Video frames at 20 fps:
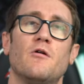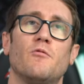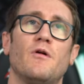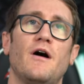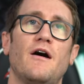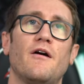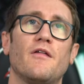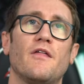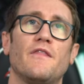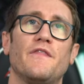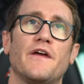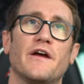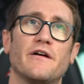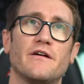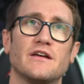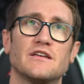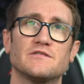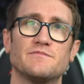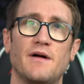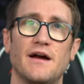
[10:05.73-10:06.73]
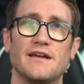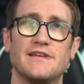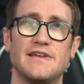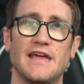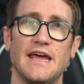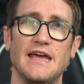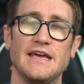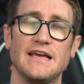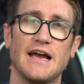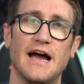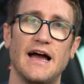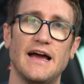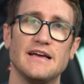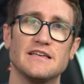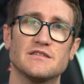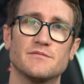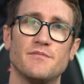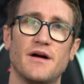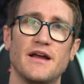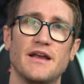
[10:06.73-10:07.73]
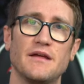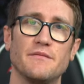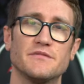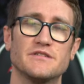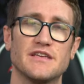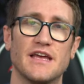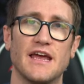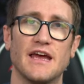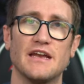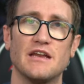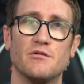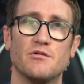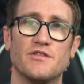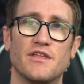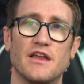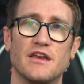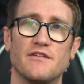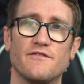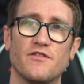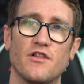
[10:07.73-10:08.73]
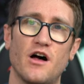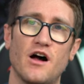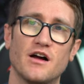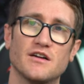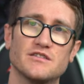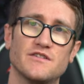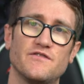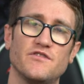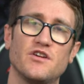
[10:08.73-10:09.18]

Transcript: Well, there is my take, guys. My name is Andy with Andy Vlogs.